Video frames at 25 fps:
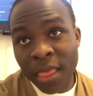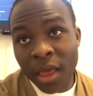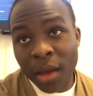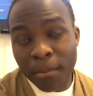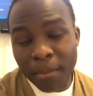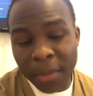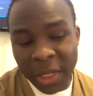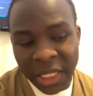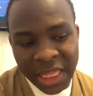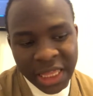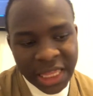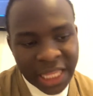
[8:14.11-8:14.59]

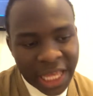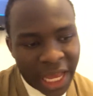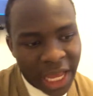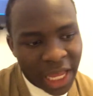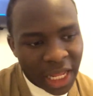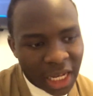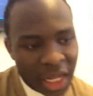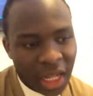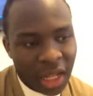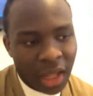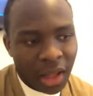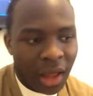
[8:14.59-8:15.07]
But
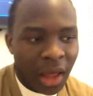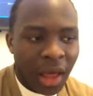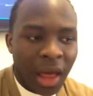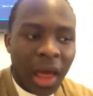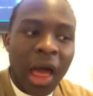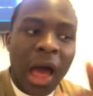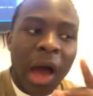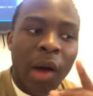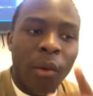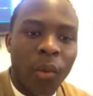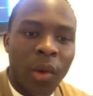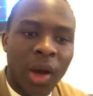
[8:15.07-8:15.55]
then
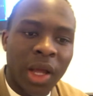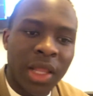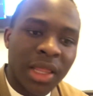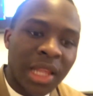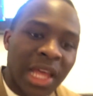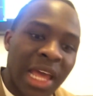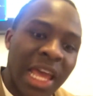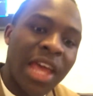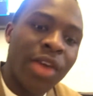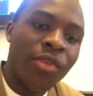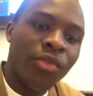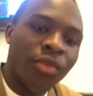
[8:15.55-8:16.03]
I want
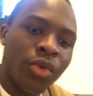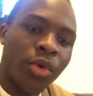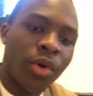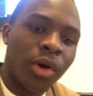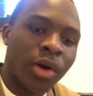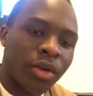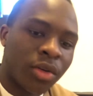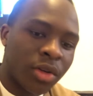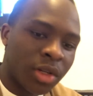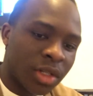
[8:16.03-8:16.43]
everyone on